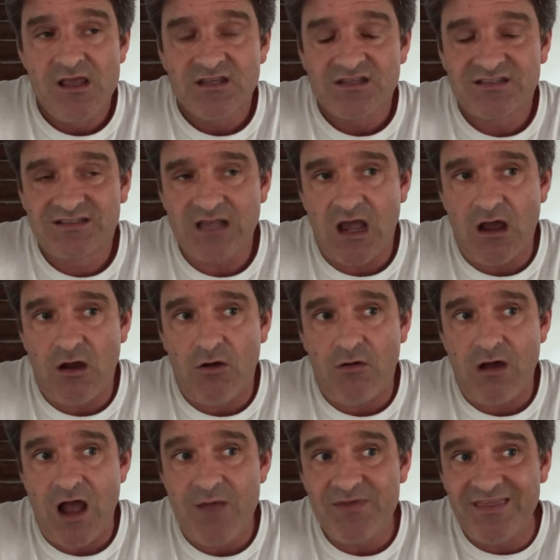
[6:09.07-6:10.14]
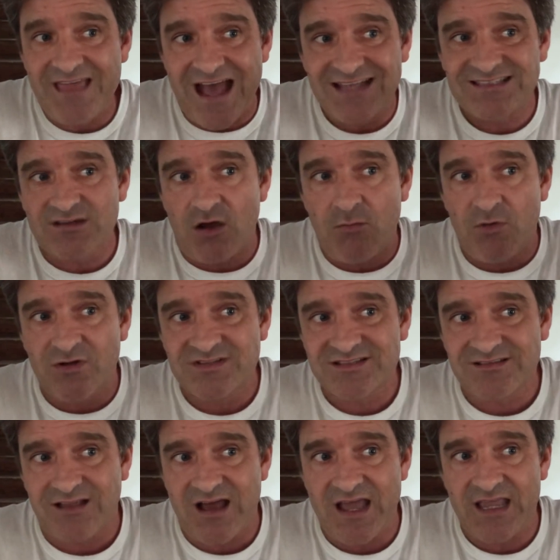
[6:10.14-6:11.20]
So, I mean, that's
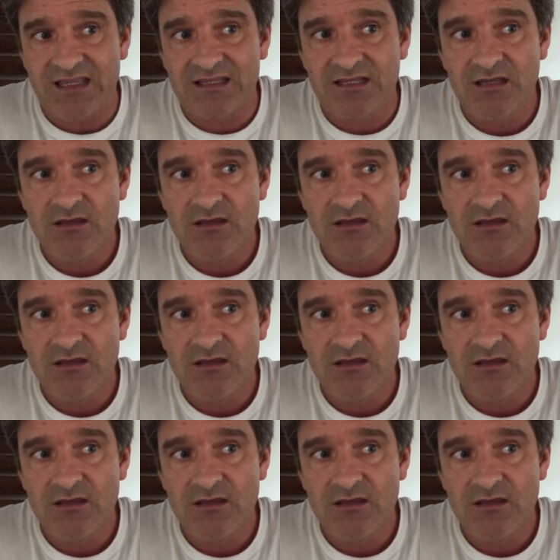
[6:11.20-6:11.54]
almost like